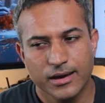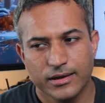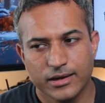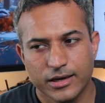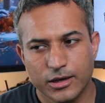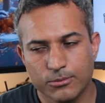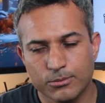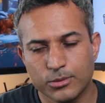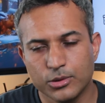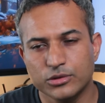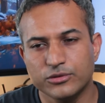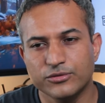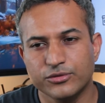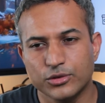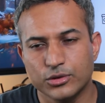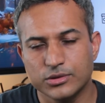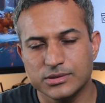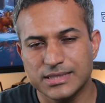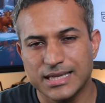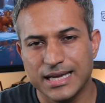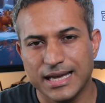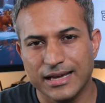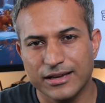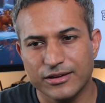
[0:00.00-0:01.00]
Now both
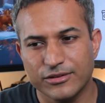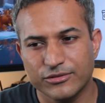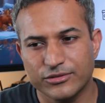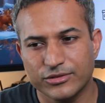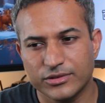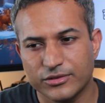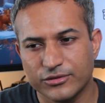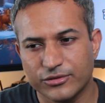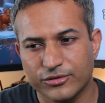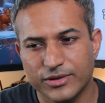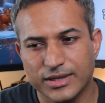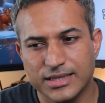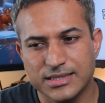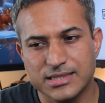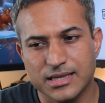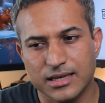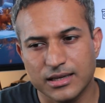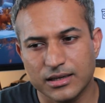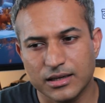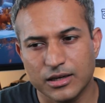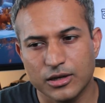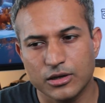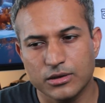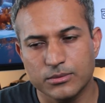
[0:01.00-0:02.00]
phones have face
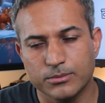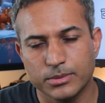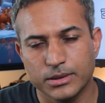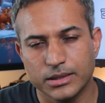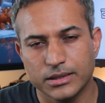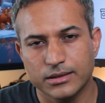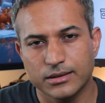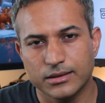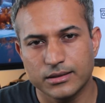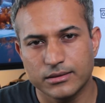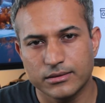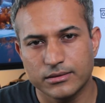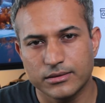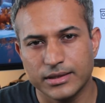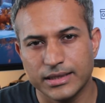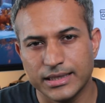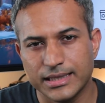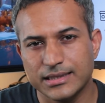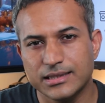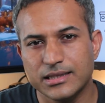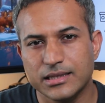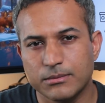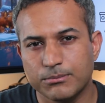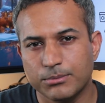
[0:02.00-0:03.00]
unlock but
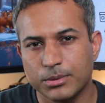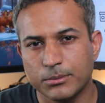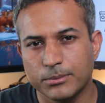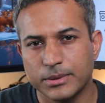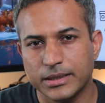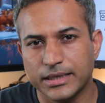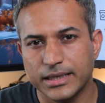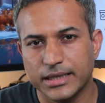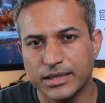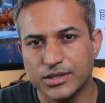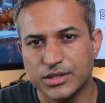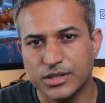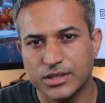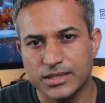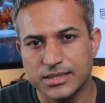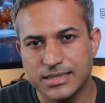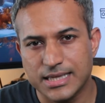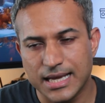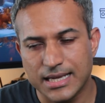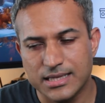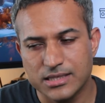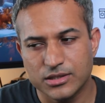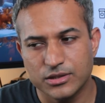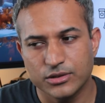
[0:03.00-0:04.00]
neither implementation is
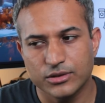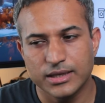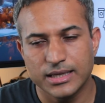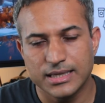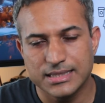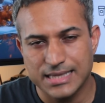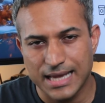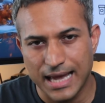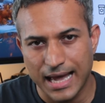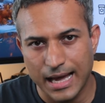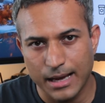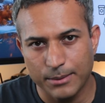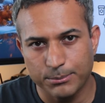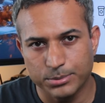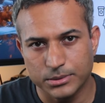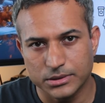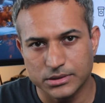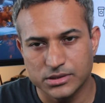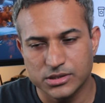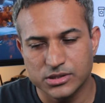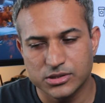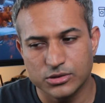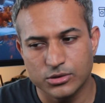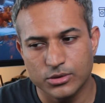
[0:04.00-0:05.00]
as good as
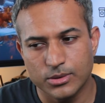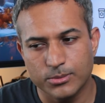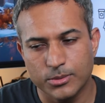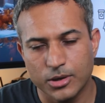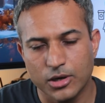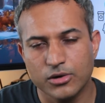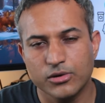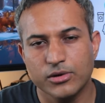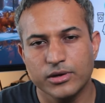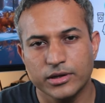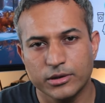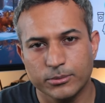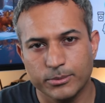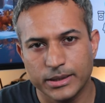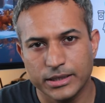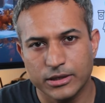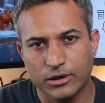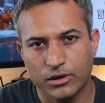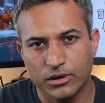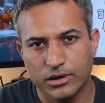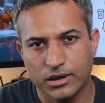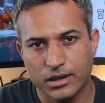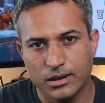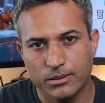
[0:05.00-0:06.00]
Apple's so I'm not going to be
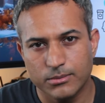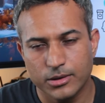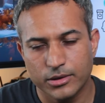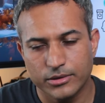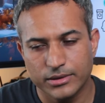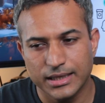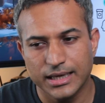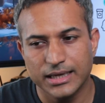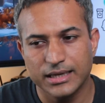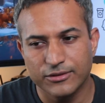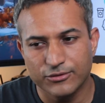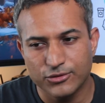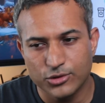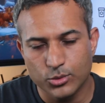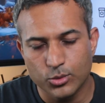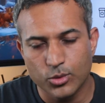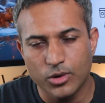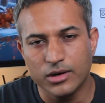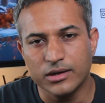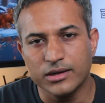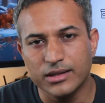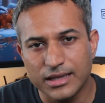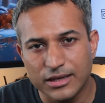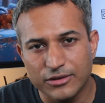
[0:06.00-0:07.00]
talking about that. If you
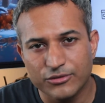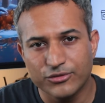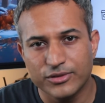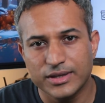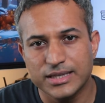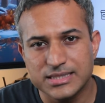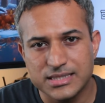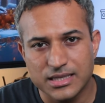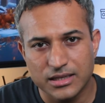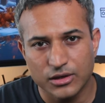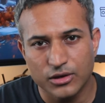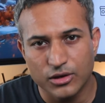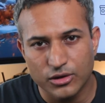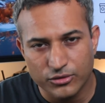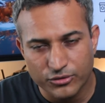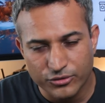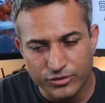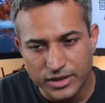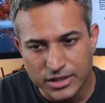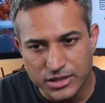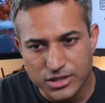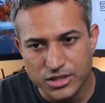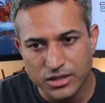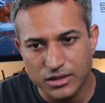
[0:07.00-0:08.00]
want that face unlock
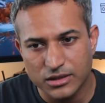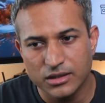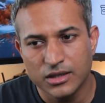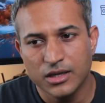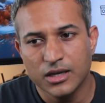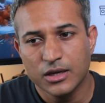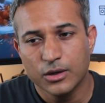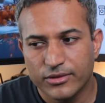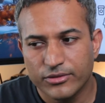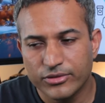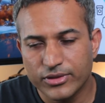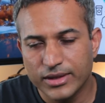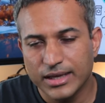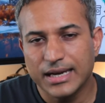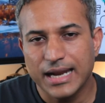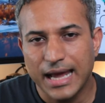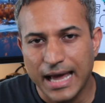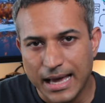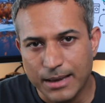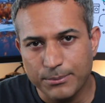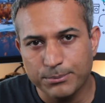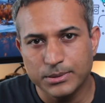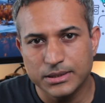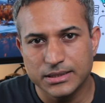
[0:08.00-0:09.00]
feature then
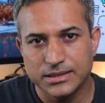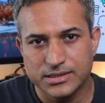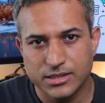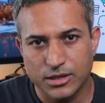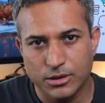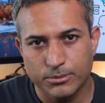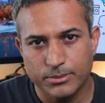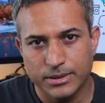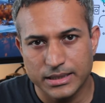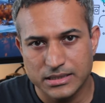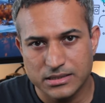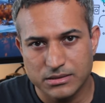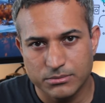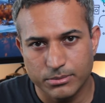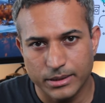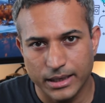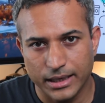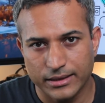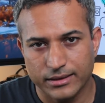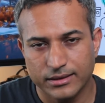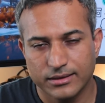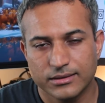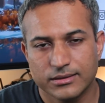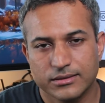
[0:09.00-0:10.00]
Apple is your best
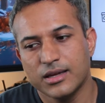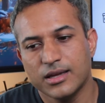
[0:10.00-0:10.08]
bet.